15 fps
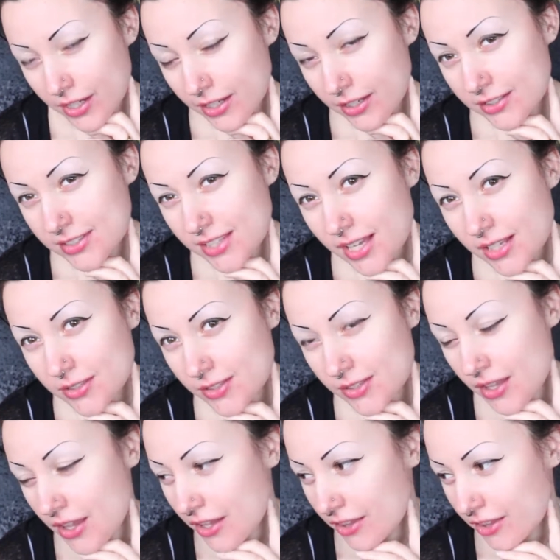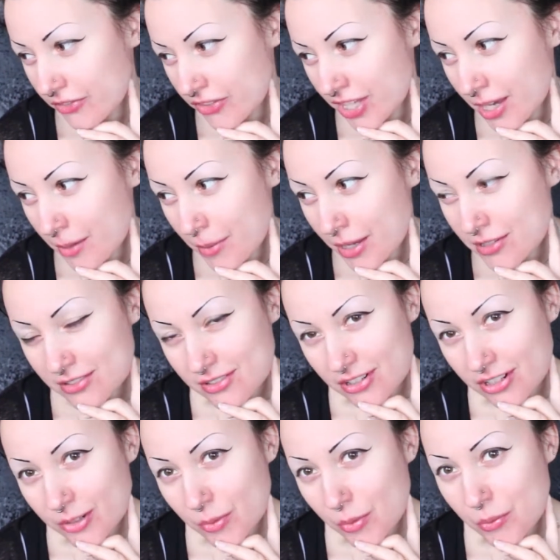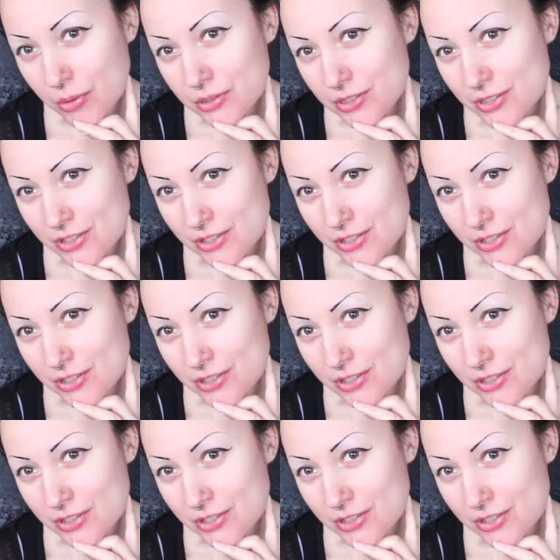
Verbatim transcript: because that's the amount of time it wants